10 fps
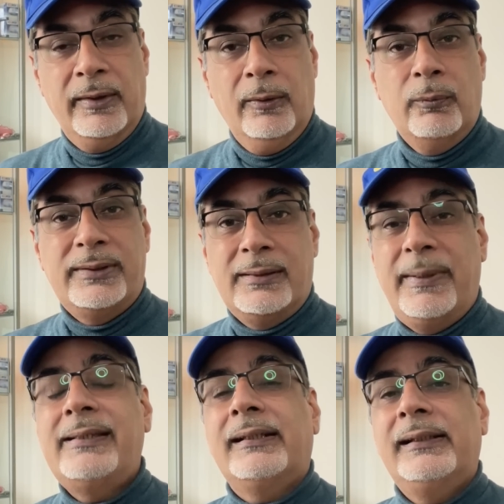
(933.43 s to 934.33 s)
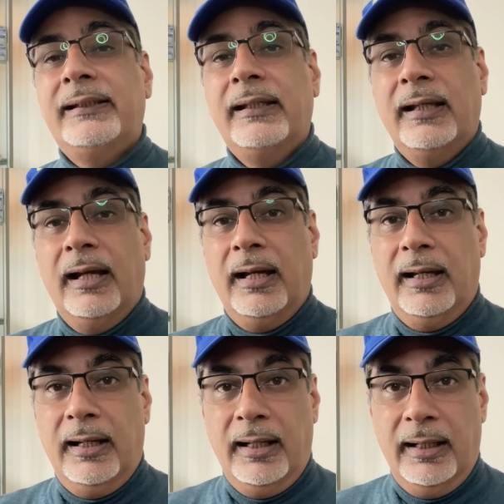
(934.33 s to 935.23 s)
which is basically
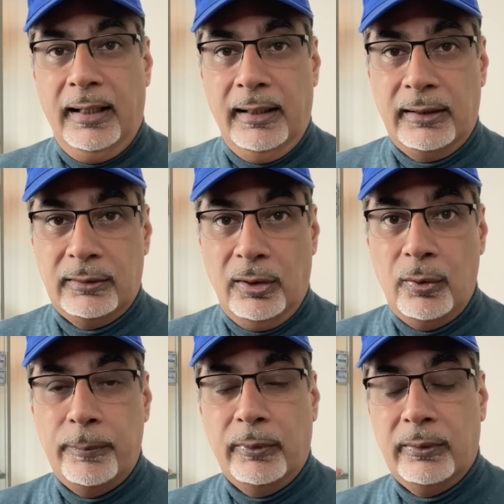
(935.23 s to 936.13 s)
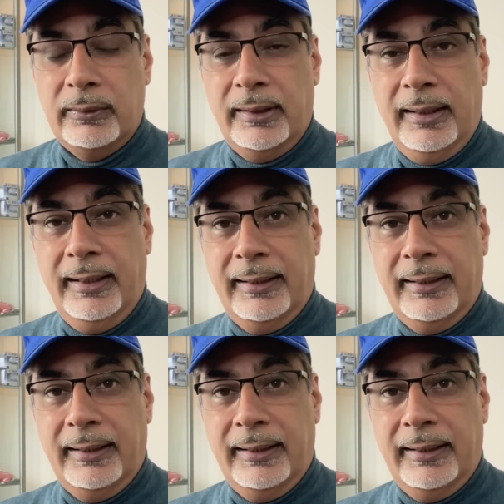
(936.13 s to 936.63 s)
a global